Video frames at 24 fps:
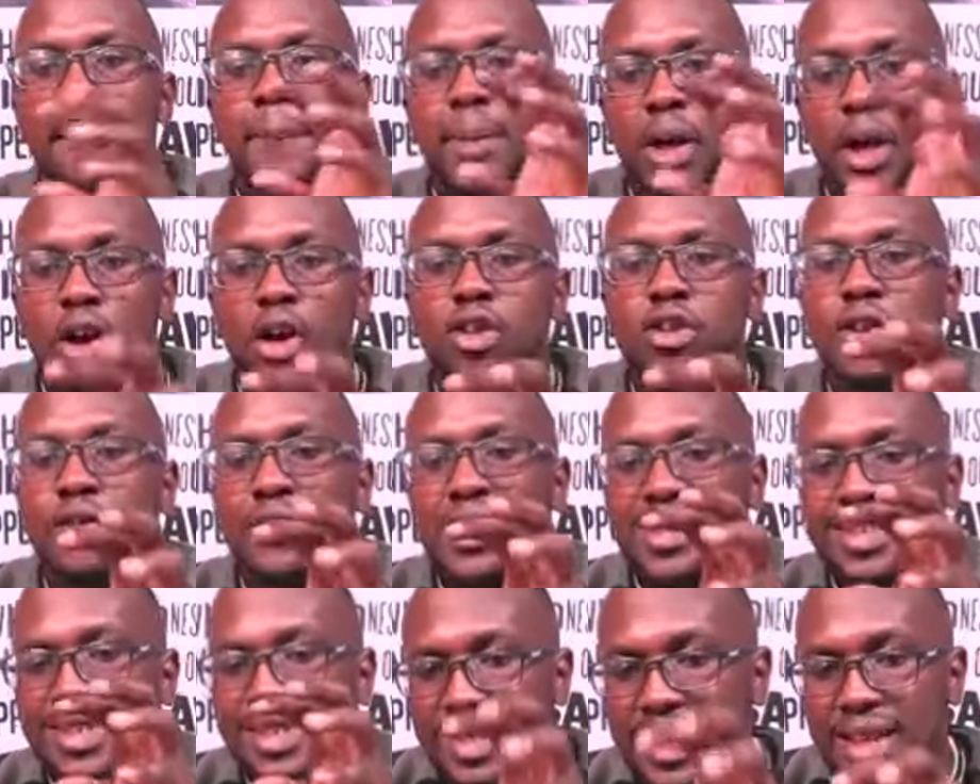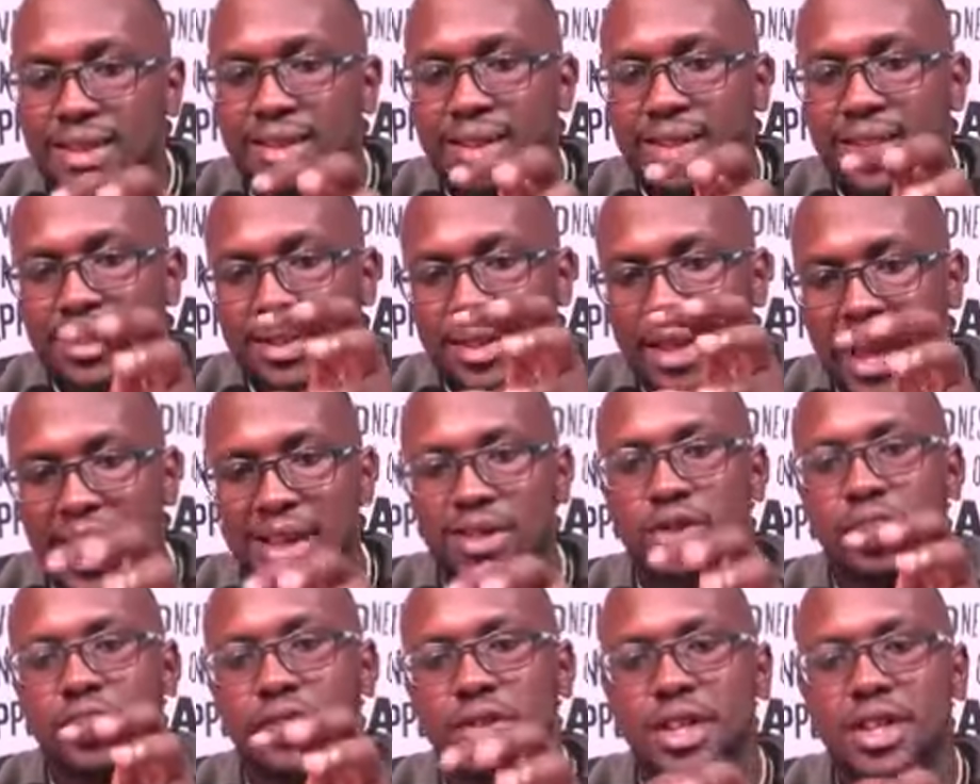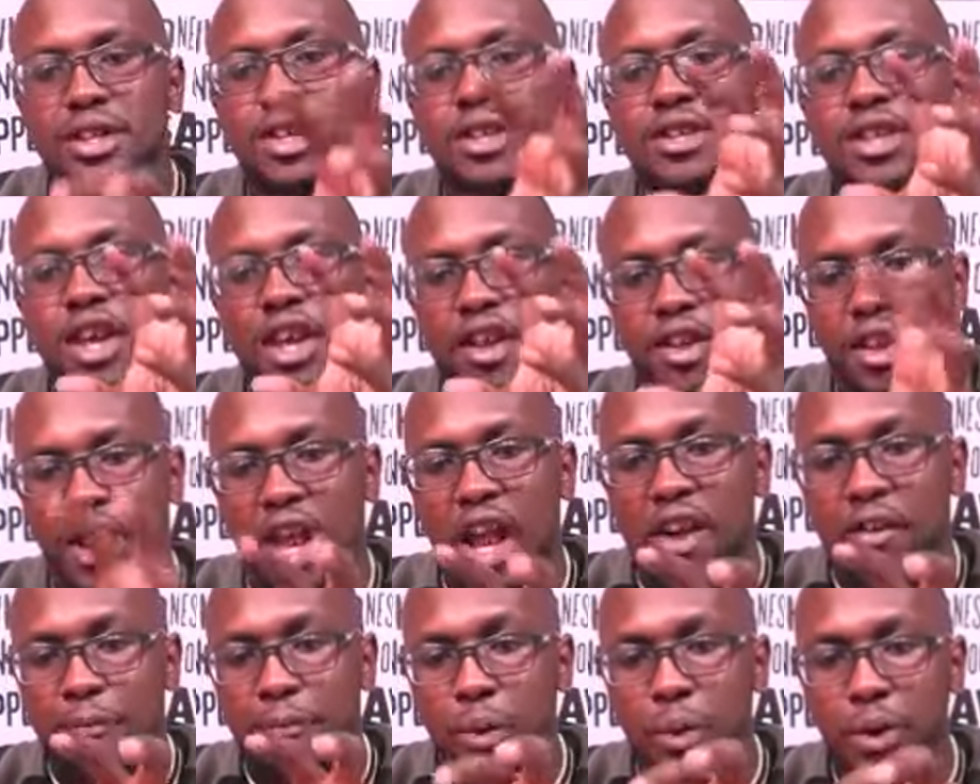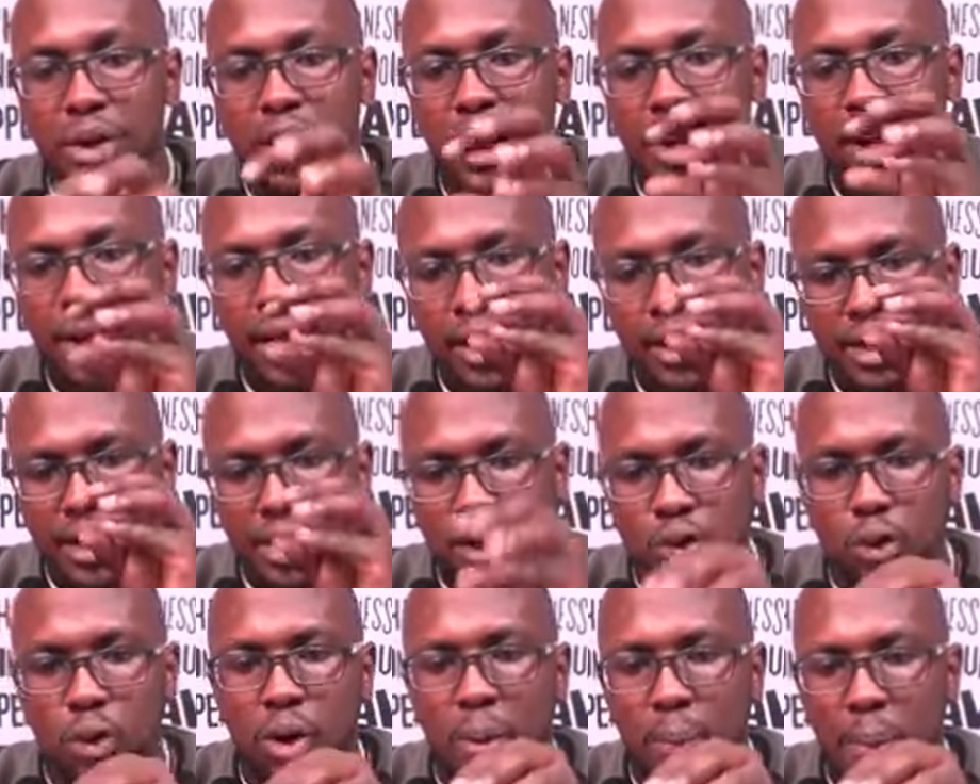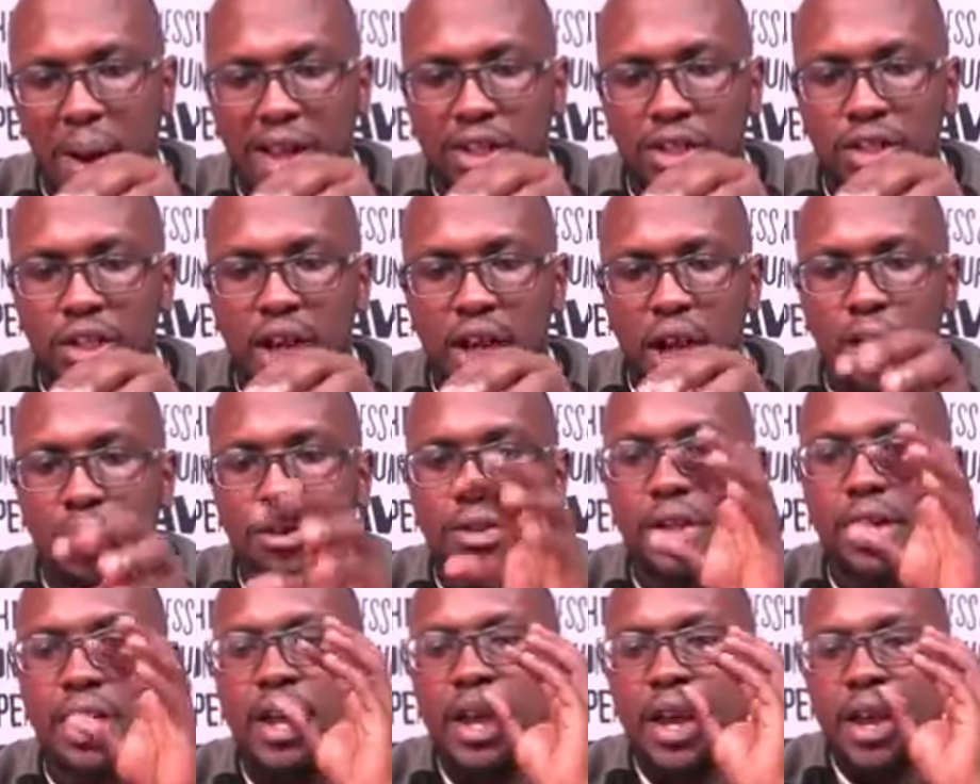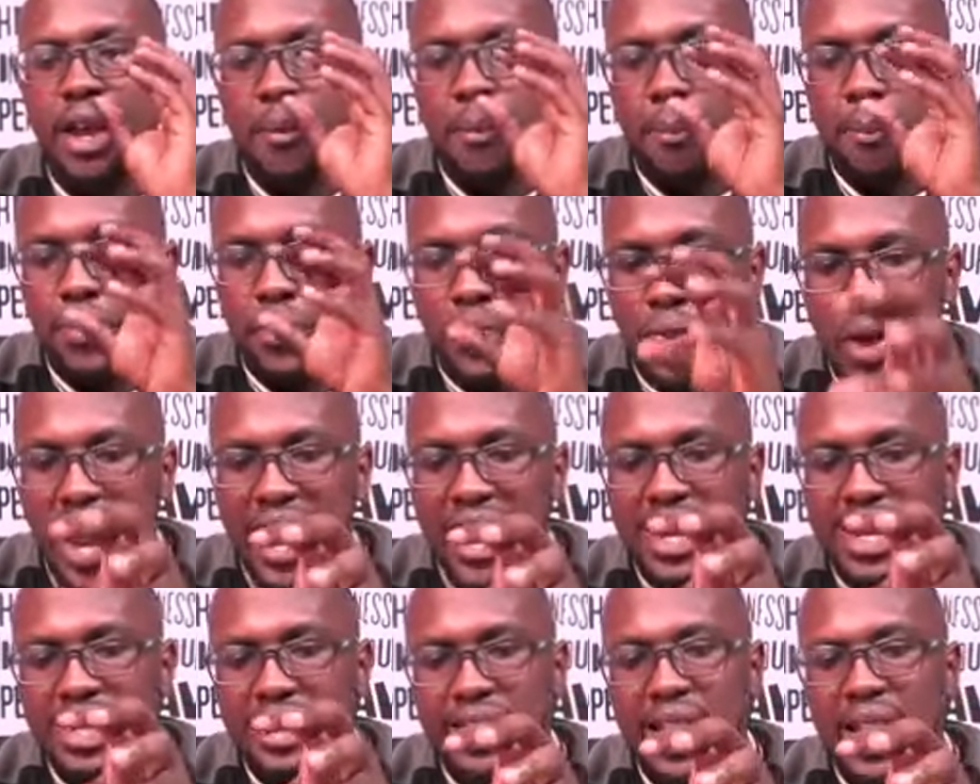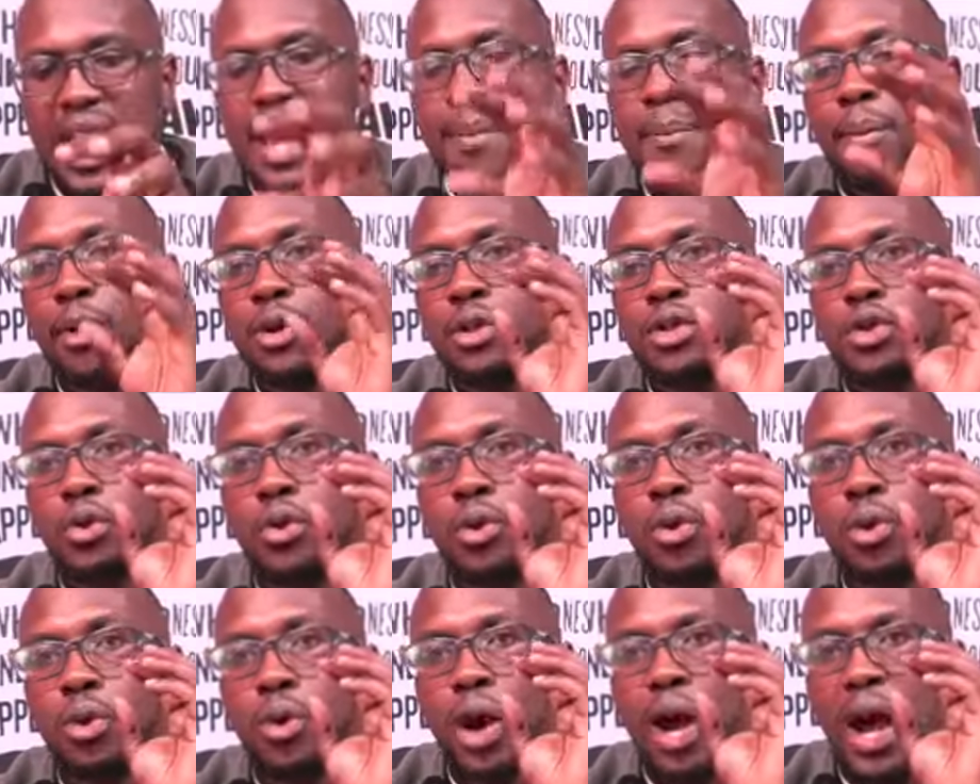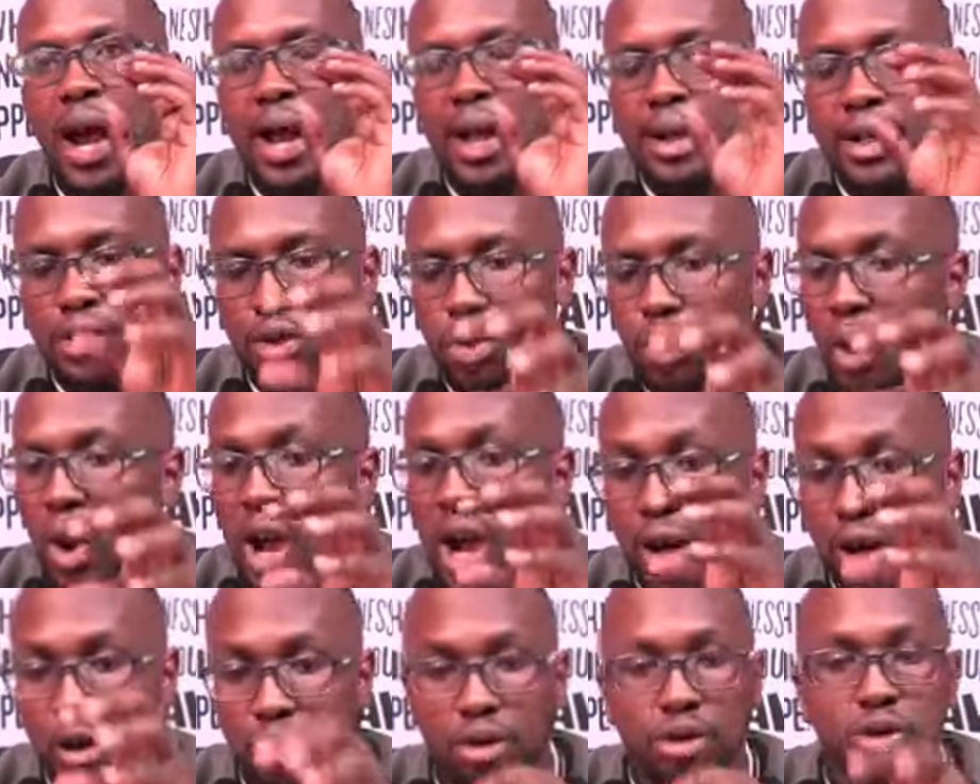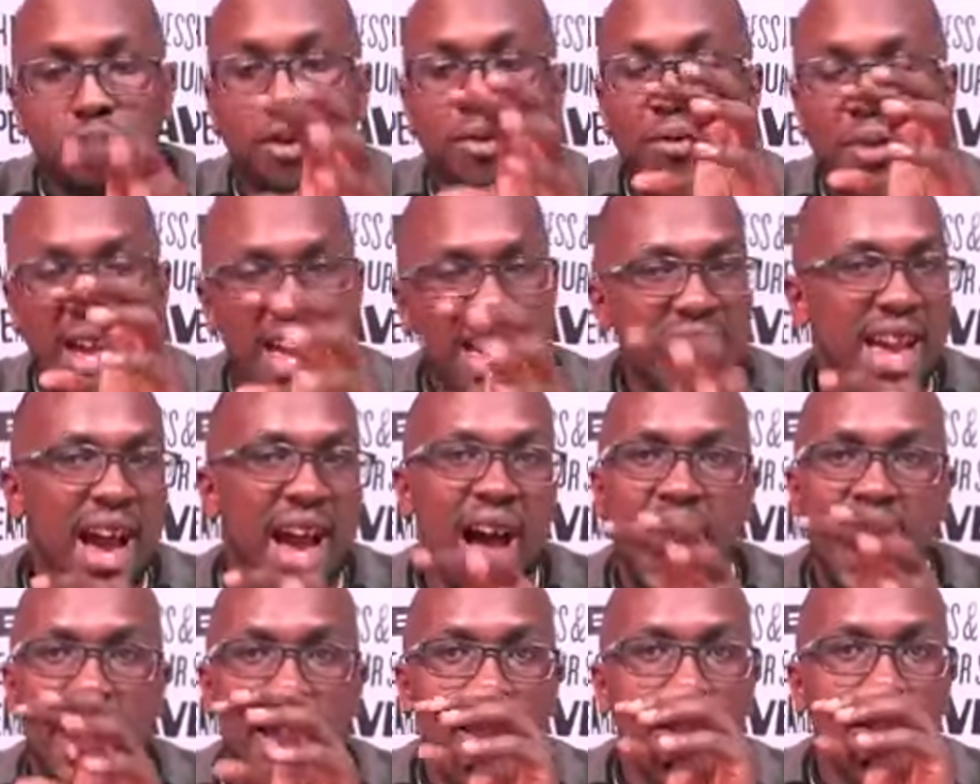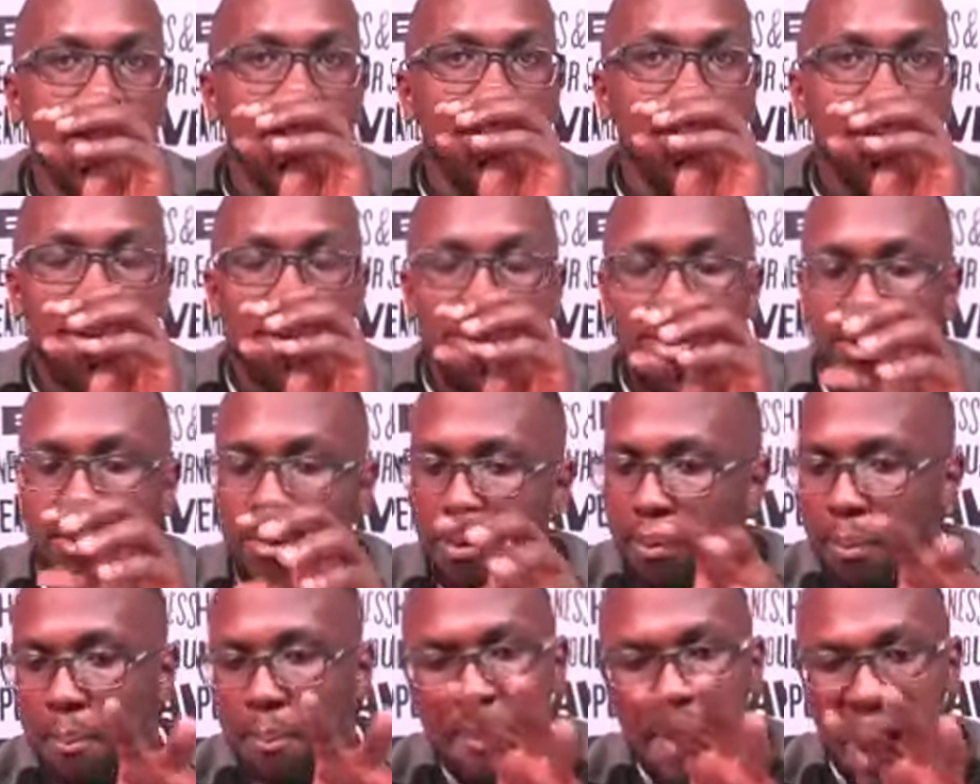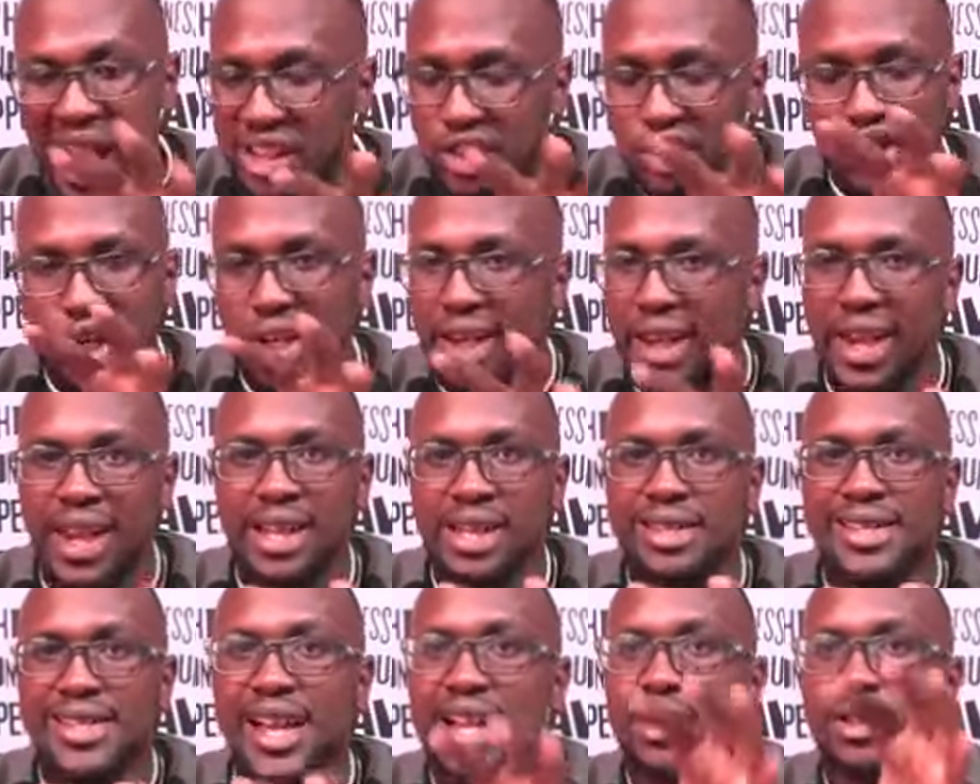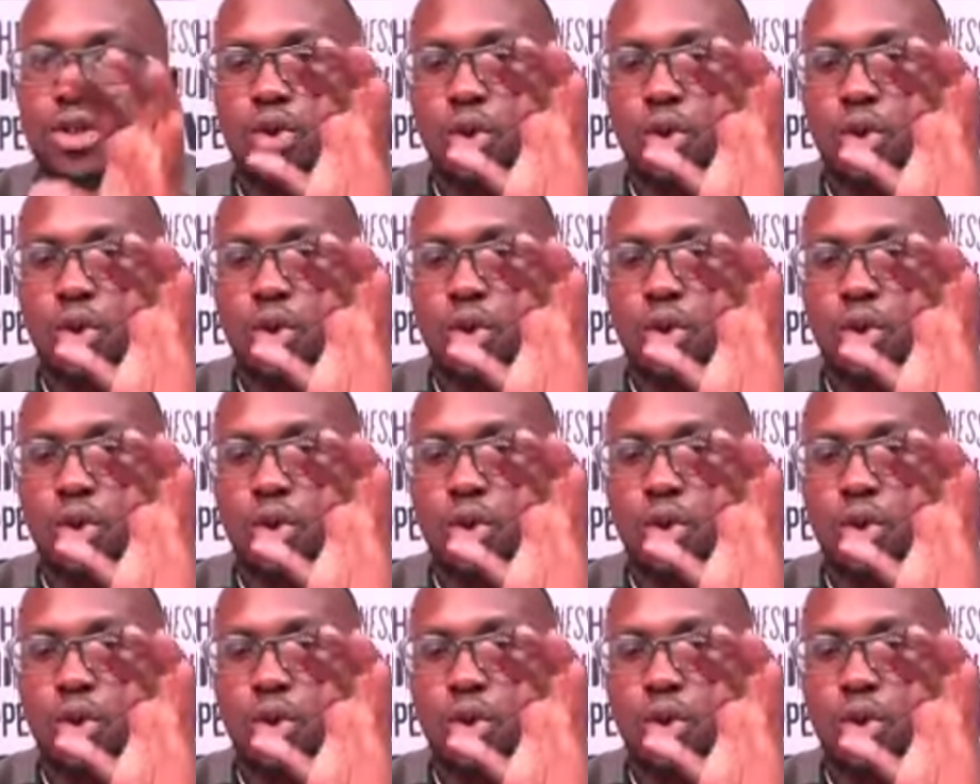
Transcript: because of the sensors, the extra sensors they have put in the dual punch out, that is able to do a lot of AI magic inside.